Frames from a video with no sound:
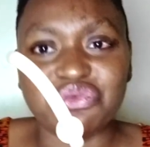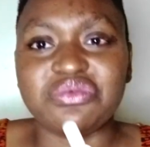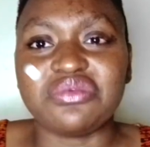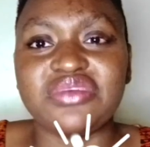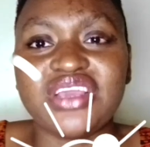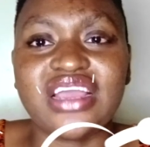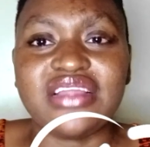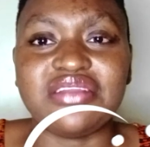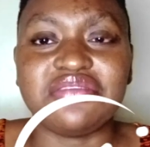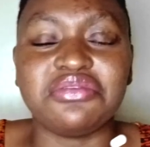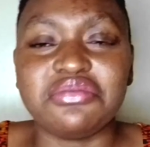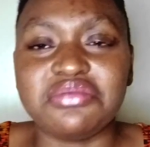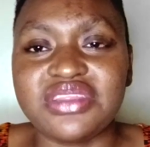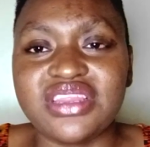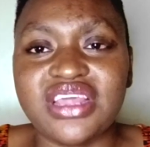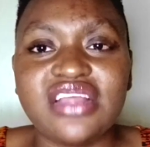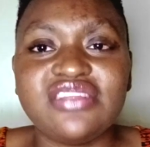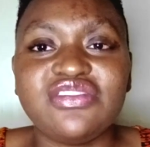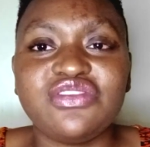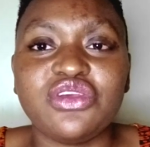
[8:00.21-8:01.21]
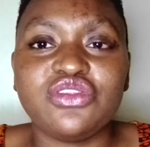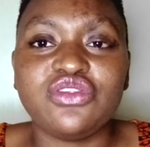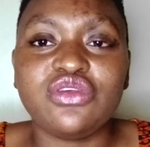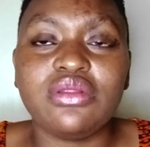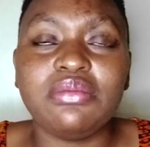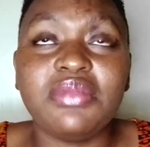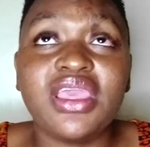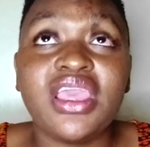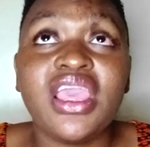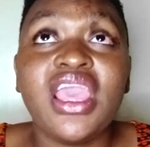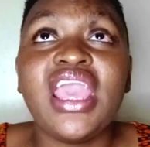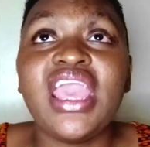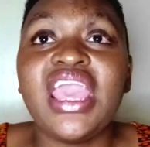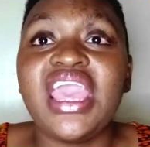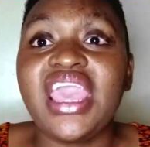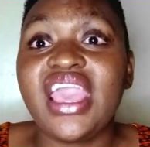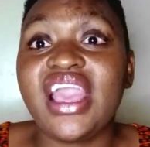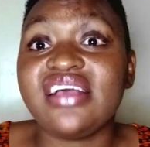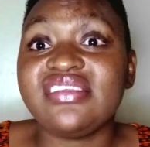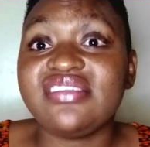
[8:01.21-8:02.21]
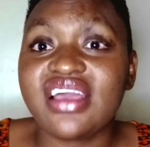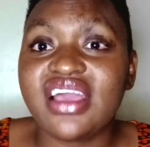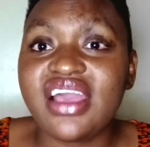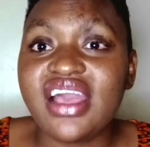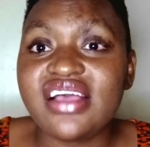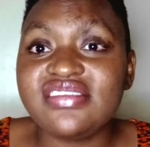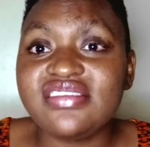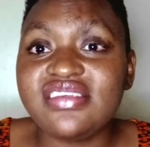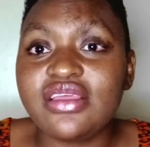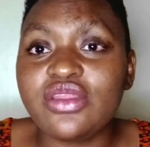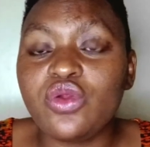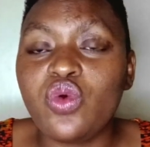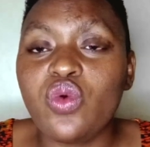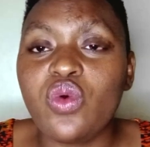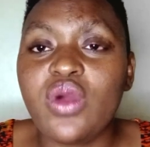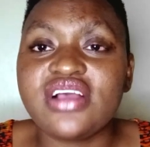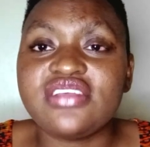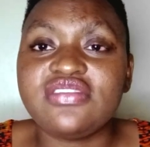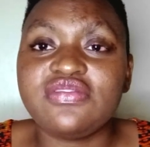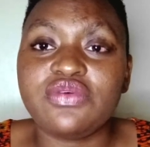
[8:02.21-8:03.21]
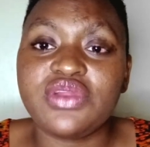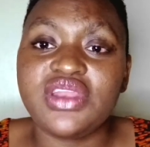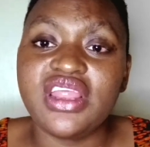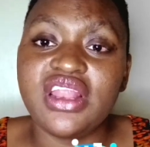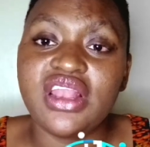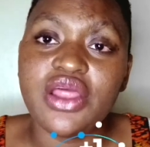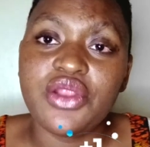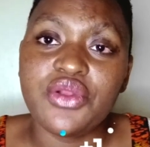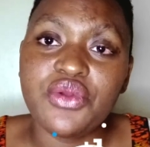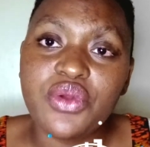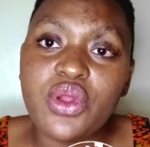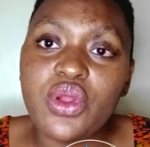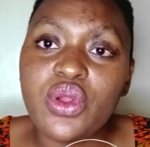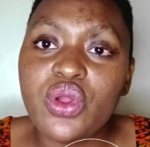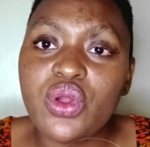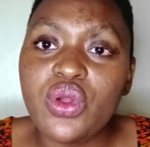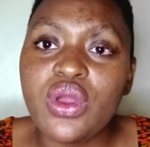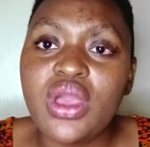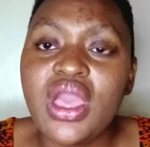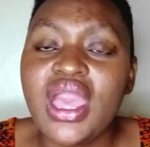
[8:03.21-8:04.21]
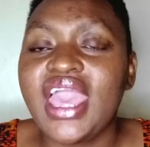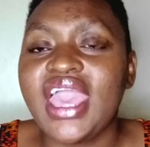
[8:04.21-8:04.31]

We can do with that. So he told me he has a cousin who works for De La Rue,